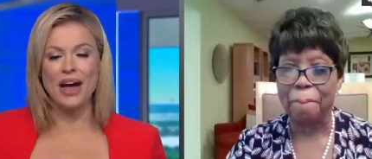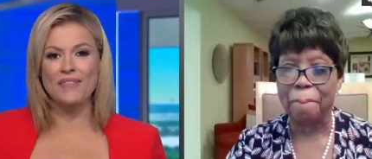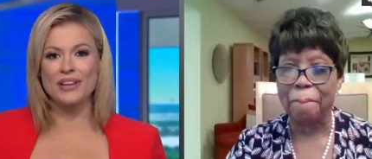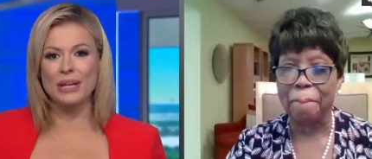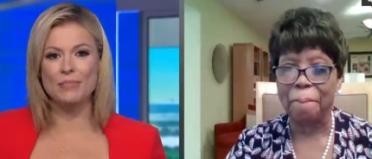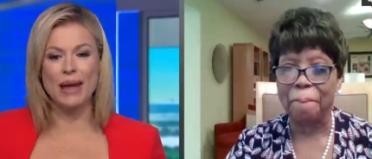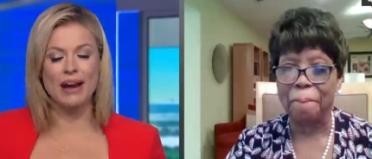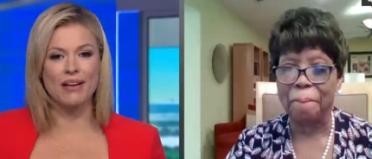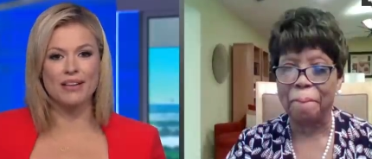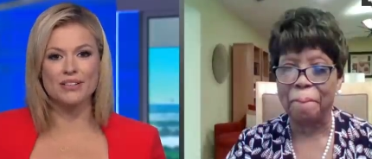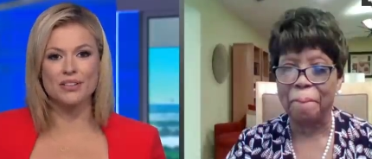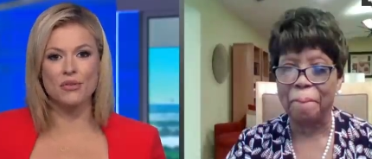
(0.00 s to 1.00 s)
Speaker 1: have any
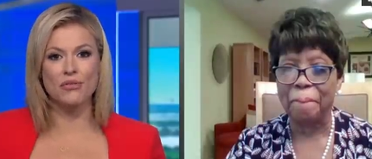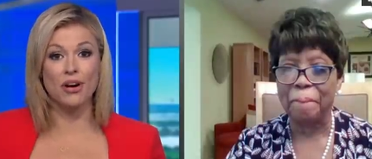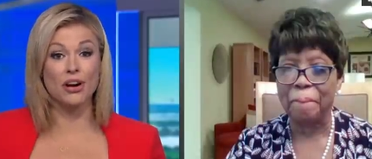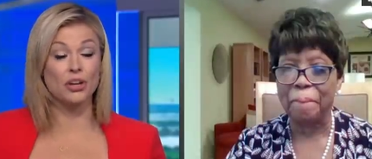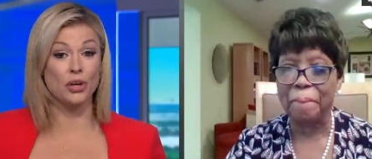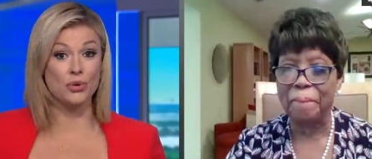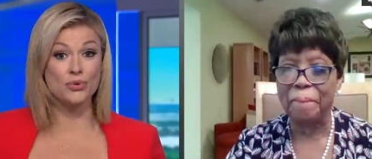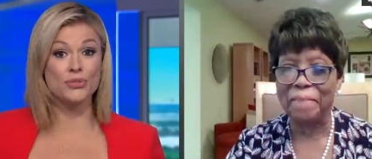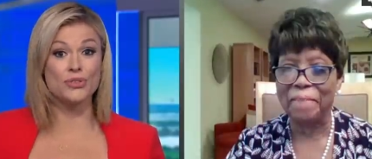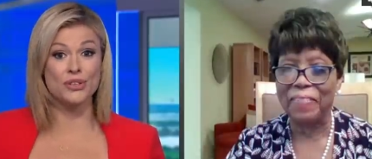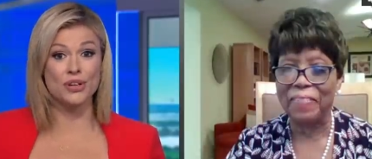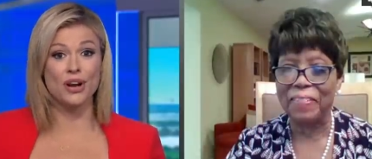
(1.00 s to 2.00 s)
parents so far
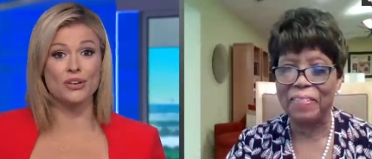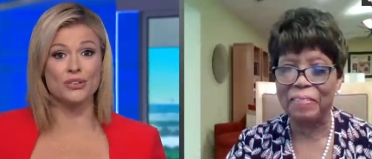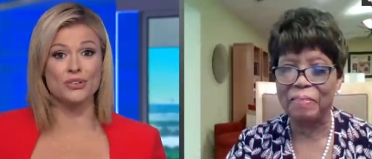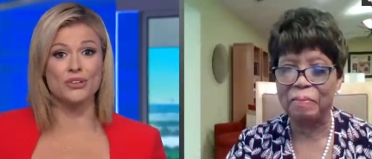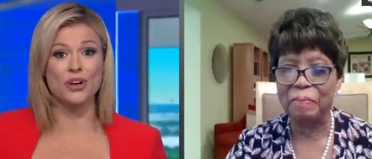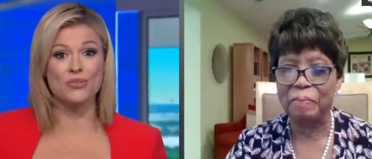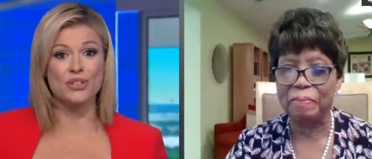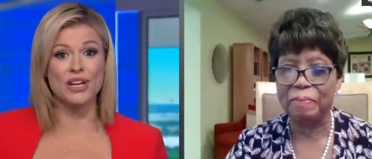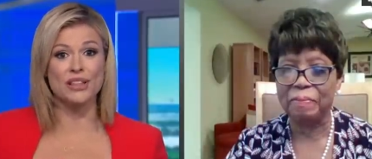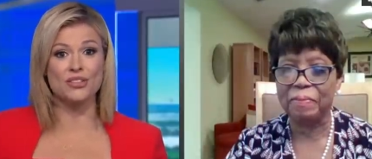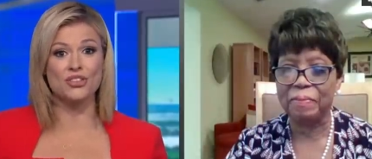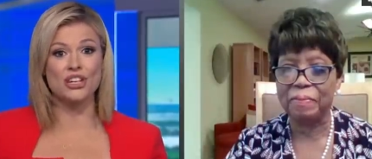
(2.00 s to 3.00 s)
used the doctor's note to
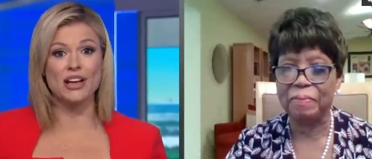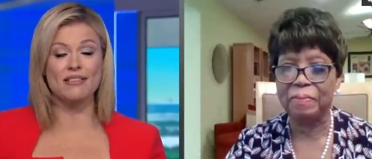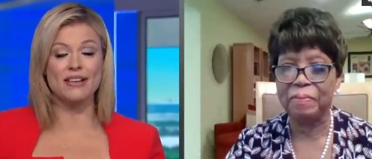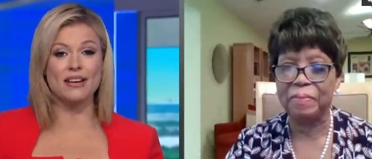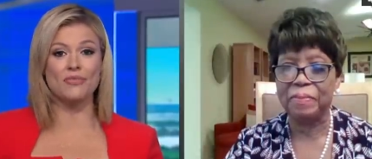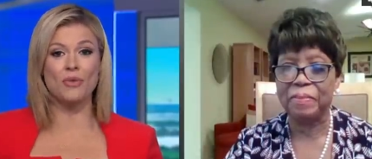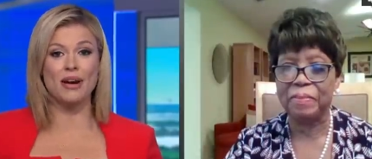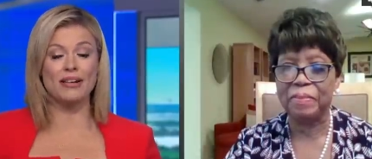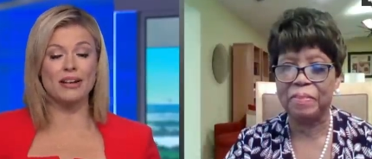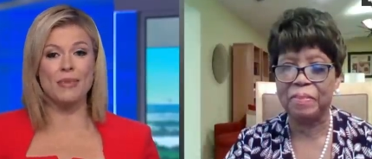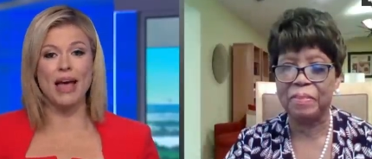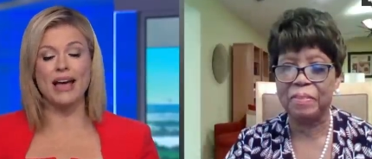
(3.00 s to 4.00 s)
get their child out of
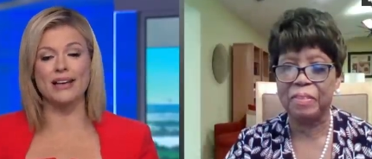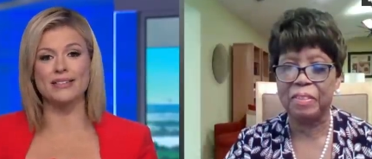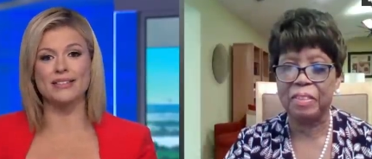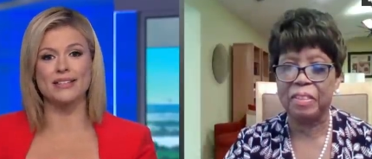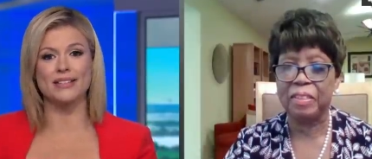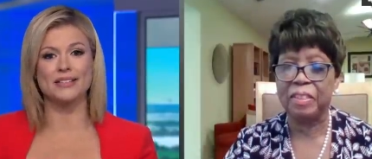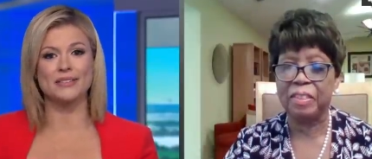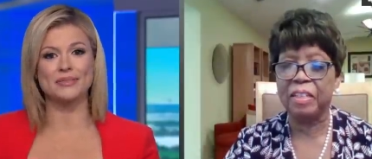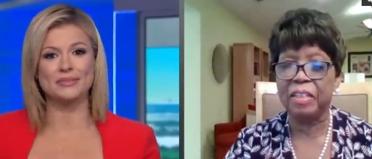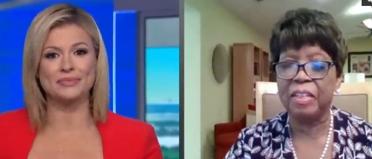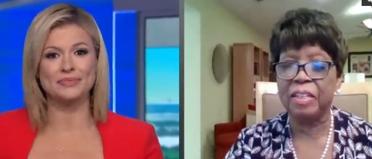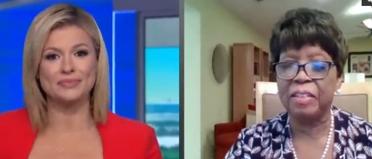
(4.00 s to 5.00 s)
wearing a mask
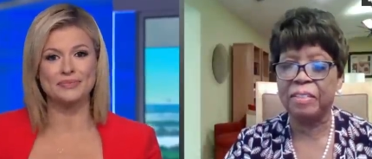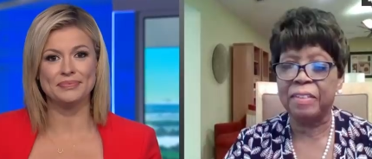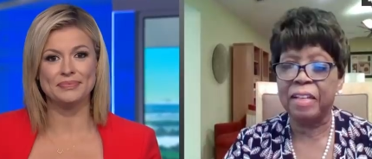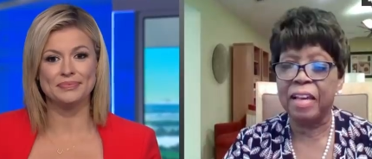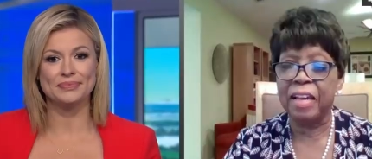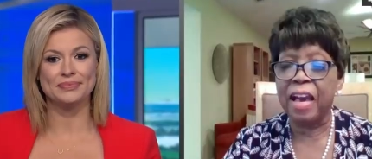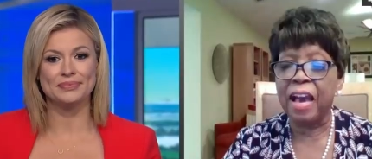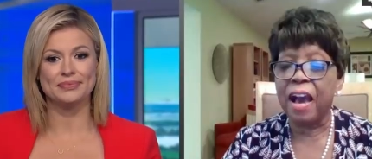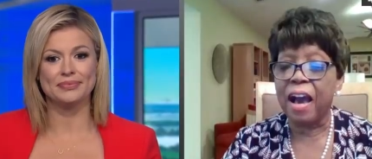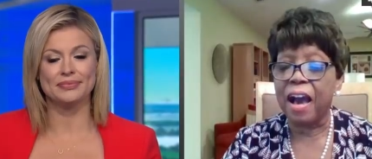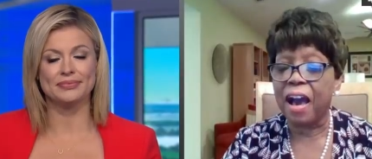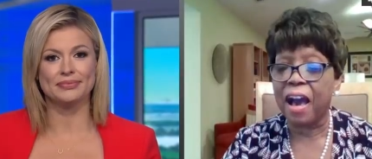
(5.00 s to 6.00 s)

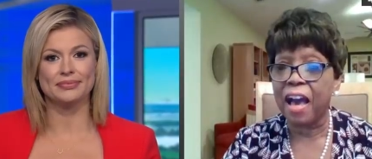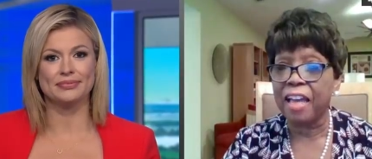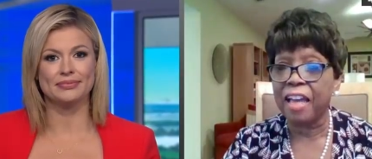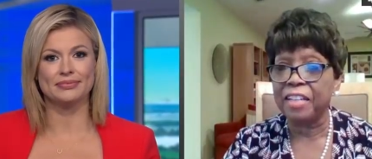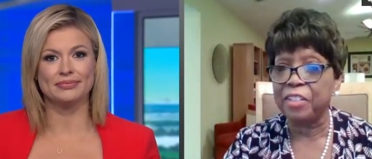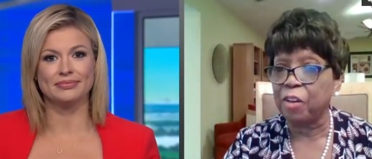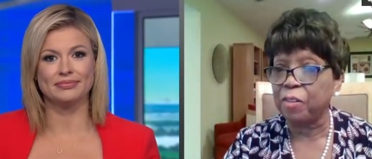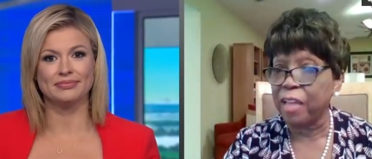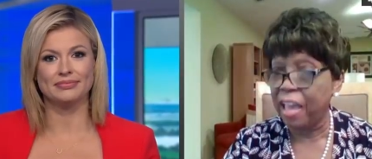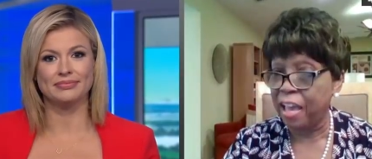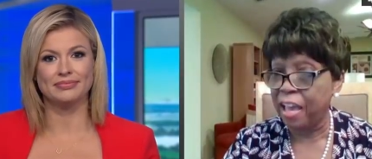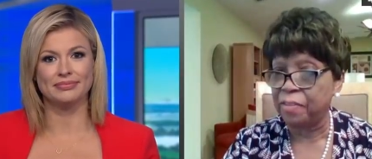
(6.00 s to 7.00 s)
Speaker 2: i don't
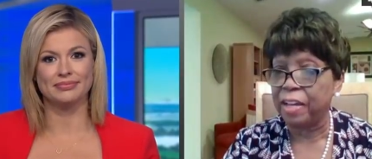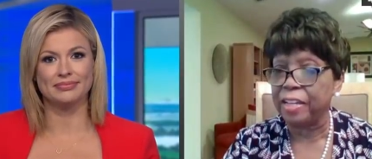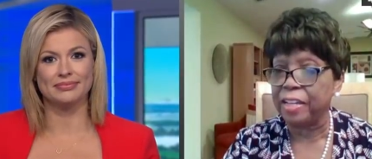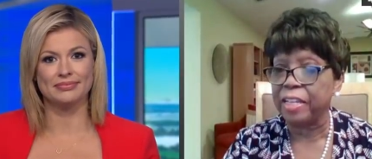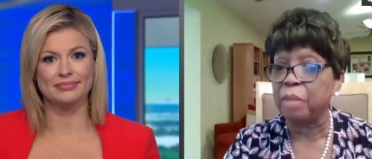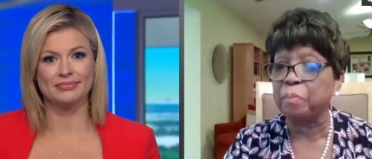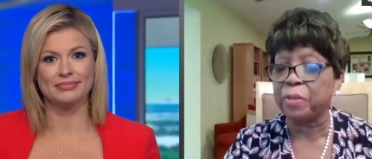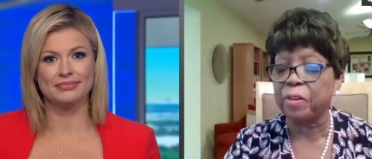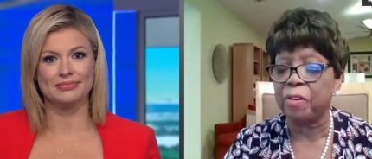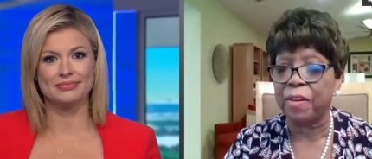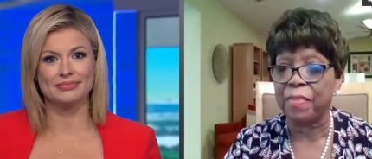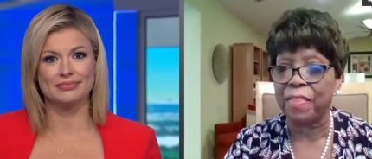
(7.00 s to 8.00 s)
have a number
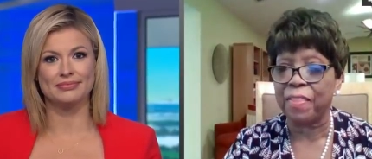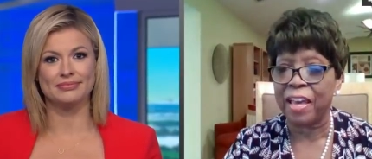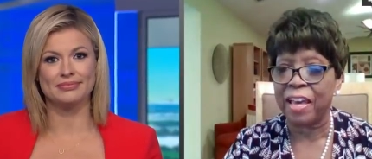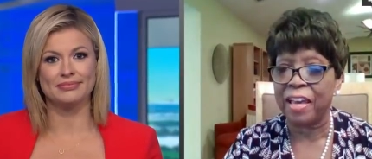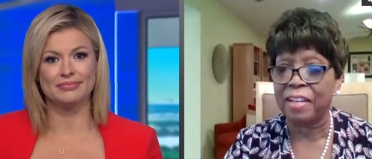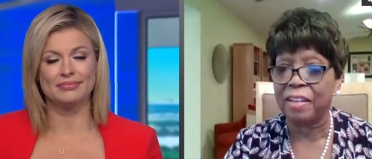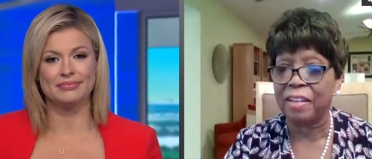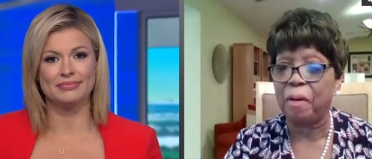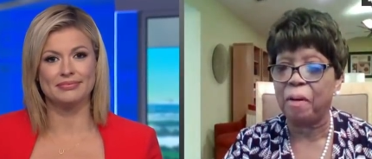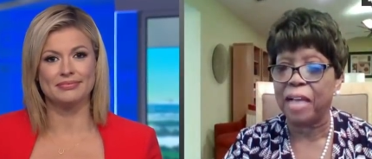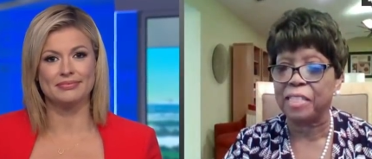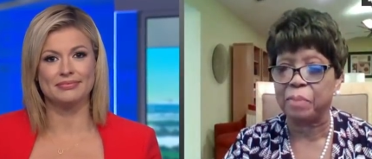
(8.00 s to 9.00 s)
on that
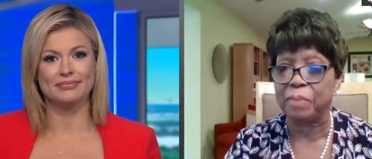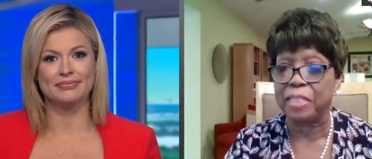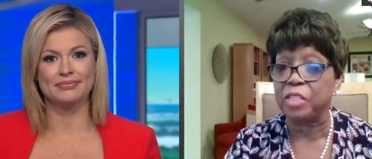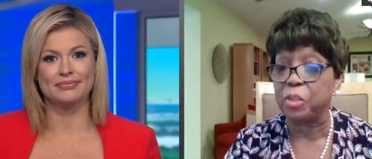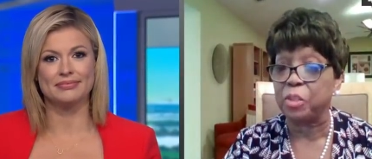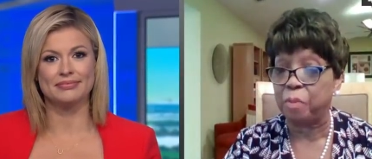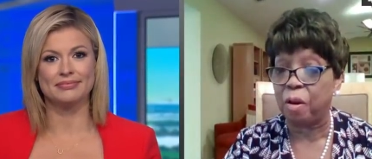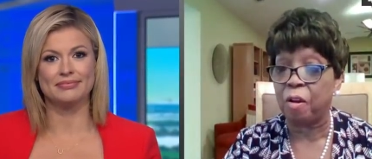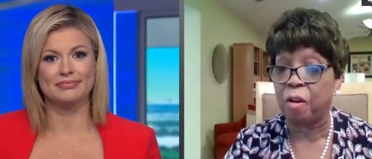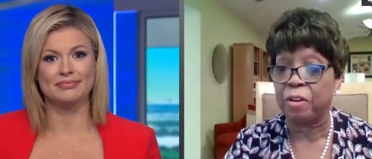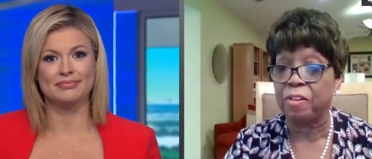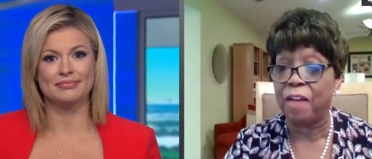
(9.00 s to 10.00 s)
possibly
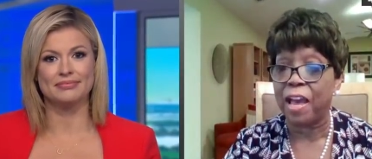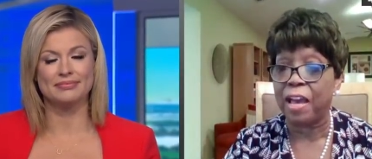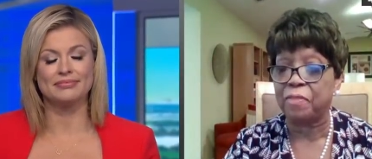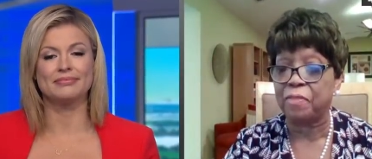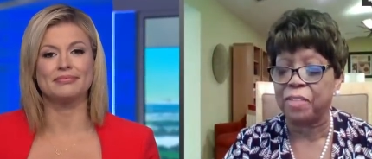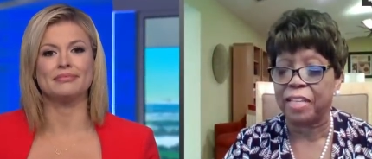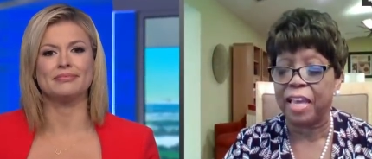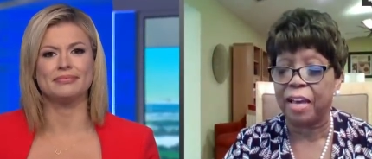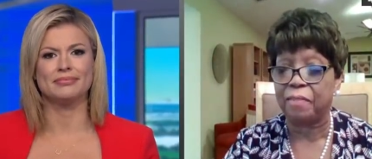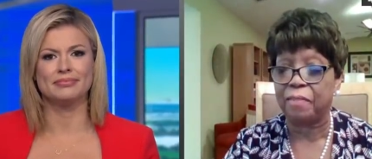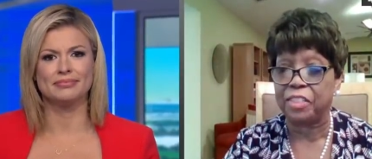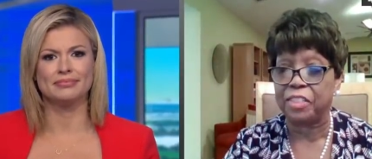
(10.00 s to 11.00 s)
tomorrow after they
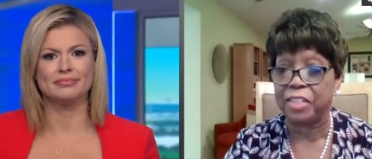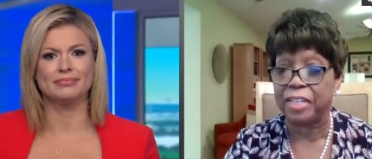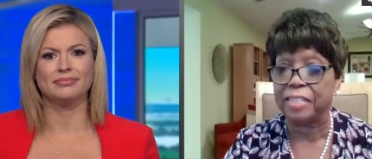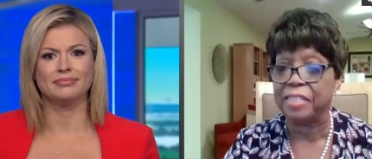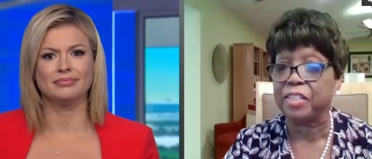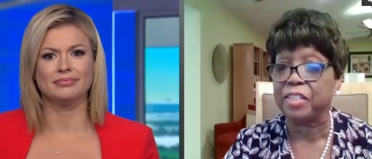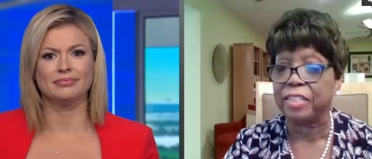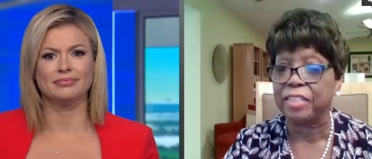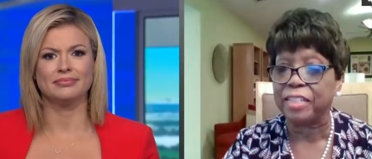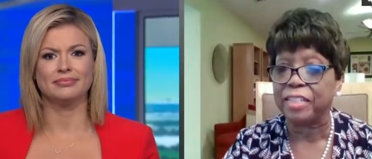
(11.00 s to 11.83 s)
have a chance to look